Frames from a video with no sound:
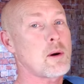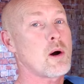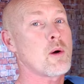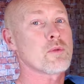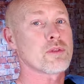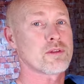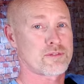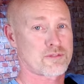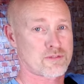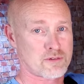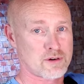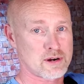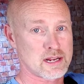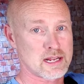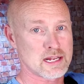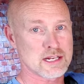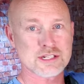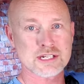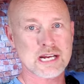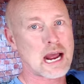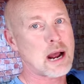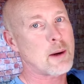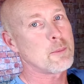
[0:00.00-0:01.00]
I'm on the
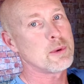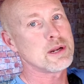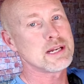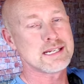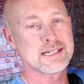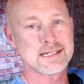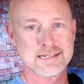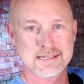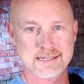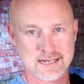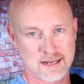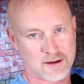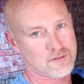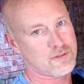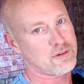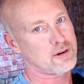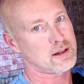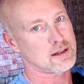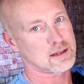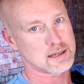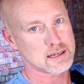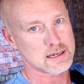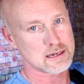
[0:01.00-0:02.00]
fringe. I would
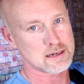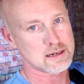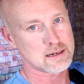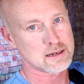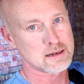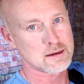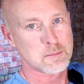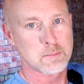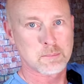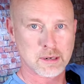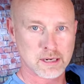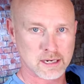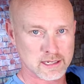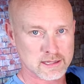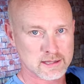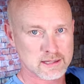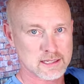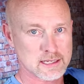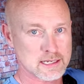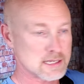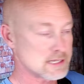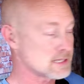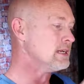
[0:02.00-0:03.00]
definitely
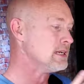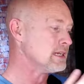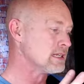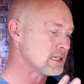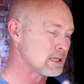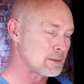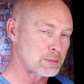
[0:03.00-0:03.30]
putt this.